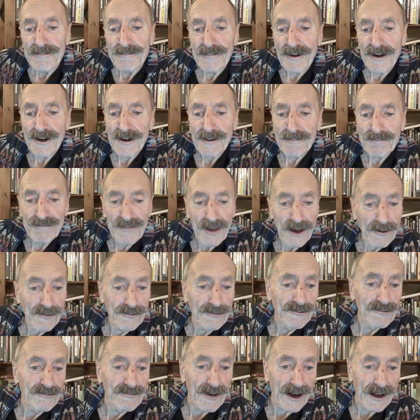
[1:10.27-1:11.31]
My
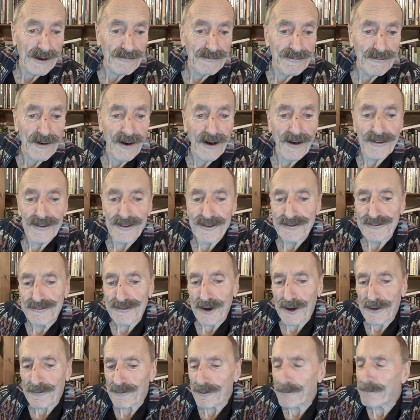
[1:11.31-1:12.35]
own grandfather
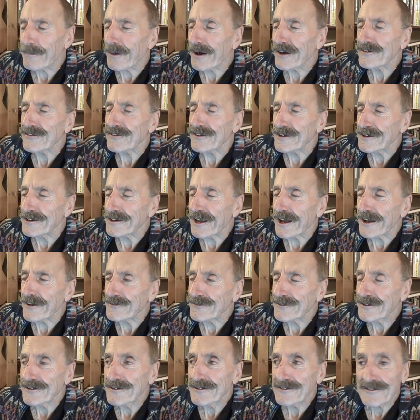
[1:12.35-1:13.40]
drove a bus in London,